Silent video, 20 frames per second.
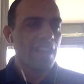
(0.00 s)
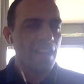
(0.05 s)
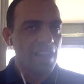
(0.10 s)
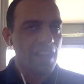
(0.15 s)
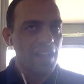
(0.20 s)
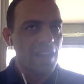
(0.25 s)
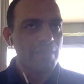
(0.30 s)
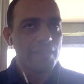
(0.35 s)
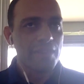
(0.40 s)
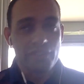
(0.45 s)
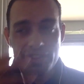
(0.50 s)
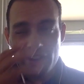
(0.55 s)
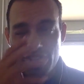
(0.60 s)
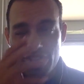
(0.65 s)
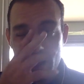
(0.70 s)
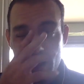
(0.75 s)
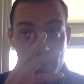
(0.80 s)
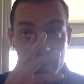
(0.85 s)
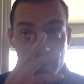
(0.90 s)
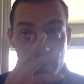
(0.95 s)
But there's
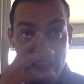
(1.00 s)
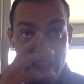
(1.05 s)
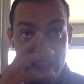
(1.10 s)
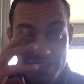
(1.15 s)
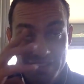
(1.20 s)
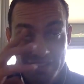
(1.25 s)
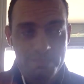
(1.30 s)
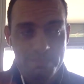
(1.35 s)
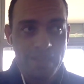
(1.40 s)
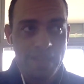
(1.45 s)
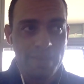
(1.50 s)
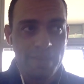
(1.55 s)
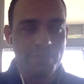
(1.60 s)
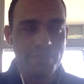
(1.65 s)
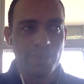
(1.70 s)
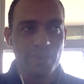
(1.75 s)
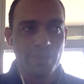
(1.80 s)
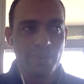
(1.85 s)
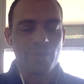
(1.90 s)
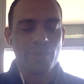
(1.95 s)
100,000
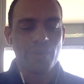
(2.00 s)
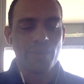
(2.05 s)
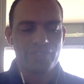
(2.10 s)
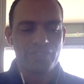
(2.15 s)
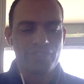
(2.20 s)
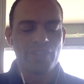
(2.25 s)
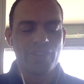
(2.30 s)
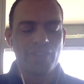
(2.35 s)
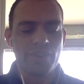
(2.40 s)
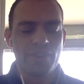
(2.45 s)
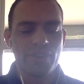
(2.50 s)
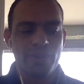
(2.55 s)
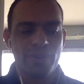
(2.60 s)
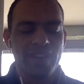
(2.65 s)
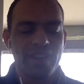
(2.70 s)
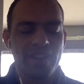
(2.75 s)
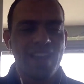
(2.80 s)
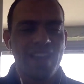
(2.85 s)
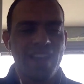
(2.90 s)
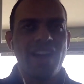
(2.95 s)
people or so
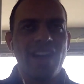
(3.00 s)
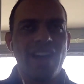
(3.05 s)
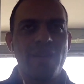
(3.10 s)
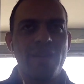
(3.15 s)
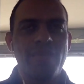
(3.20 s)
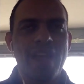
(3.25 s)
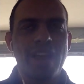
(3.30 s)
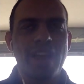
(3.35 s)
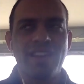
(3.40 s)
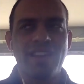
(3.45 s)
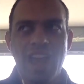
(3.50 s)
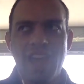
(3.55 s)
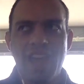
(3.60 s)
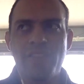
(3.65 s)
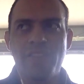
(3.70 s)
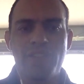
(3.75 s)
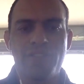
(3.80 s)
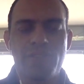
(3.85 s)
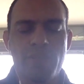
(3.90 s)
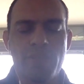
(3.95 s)
that had
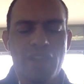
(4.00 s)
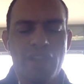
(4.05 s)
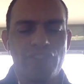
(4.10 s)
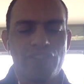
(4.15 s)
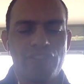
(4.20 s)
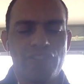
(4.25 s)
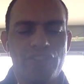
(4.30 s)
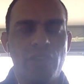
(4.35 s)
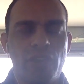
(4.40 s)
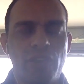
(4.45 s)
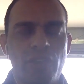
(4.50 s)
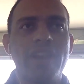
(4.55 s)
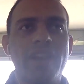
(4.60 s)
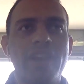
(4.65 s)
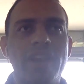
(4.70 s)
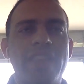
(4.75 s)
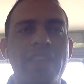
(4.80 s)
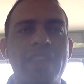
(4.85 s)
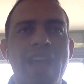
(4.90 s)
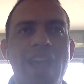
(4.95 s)
their information stolen,
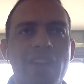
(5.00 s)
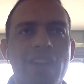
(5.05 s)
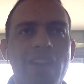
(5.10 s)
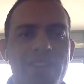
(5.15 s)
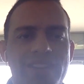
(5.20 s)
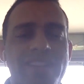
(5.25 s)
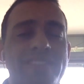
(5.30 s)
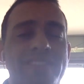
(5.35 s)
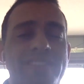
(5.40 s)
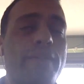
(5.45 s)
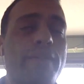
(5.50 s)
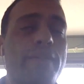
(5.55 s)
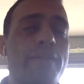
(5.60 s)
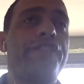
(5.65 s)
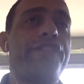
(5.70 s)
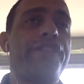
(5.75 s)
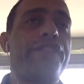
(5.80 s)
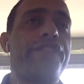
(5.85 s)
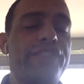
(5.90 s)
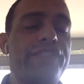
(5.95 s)
and the IRS says about
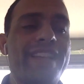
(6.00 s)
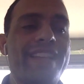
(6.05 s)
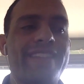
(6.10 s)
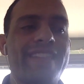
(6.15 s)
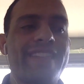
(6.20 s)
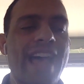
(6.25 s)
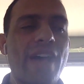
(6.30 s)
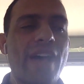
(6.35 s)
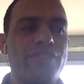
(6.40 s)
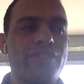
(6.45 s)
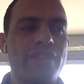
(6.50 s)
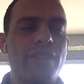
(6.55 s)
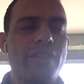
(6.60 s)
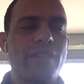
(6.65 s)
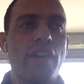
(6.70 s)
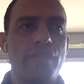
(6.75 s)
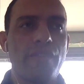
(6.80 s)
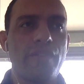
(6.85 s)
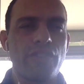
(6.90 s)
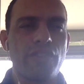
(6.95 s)
15,000
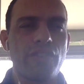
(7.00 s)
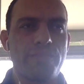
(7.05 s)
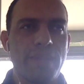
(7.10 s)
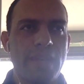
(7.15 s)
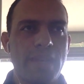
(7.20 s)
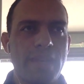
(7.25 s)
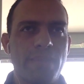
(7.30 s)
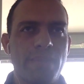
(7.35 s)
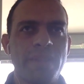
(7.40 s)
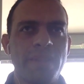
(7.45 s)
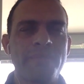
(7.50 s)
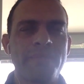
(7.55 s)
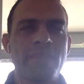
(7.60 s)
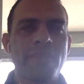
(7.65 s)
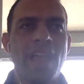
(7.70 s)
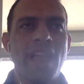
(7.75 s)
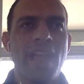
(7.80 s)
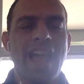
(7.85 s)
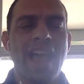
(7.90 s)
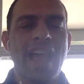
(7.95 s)
of those people
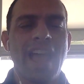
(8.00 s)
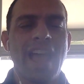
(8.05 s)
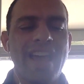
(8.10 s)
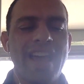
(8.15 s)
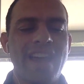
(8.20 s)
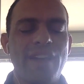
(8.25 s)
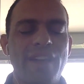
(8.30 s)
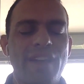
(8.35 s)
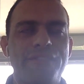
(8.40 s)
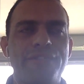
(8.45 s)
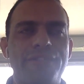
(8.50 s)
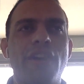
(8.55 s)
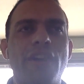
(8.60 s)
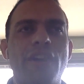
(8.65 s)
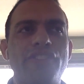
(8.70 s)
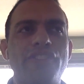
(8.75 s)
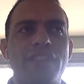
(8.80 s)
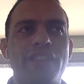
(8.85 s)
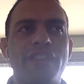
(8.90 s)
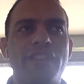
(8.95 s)
had
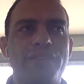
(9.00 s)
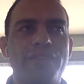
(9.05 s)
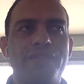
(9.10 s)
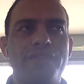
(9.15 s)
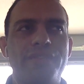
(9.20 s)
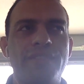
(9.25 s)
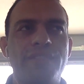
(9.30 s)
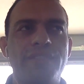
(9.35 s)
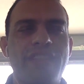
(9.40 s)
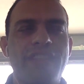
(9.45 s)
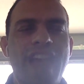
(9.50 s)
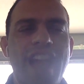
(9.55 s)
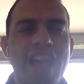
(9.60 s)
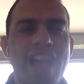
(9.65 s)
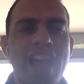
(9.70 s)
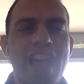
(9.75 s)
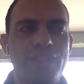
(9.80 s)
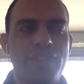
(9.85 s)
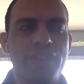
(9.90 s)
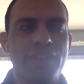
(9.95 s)
fraudulent
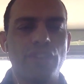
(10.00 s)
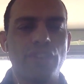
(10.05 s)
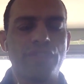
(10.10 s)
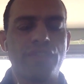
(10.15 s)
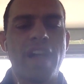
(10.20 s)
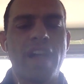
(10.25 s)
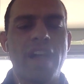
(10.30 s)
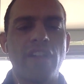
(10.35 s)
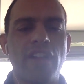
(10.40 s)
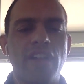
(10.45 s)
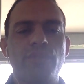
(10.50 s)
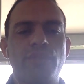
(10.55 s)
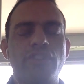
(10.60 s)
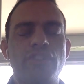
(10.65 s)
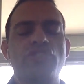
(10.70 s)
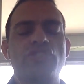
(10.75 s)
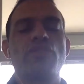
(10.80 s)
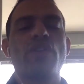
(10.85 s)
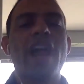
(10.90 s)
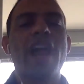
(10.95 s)
tax returns filed to
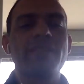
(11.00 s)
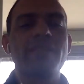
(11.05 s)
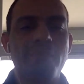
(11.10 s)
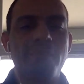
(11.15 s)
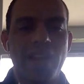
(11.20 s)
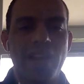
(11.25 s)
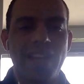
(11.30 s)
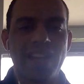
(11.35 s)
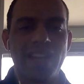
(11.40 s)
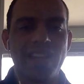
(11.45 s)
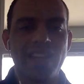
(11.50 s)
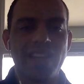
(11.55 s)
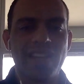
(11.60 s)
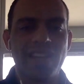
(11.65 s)
extract money.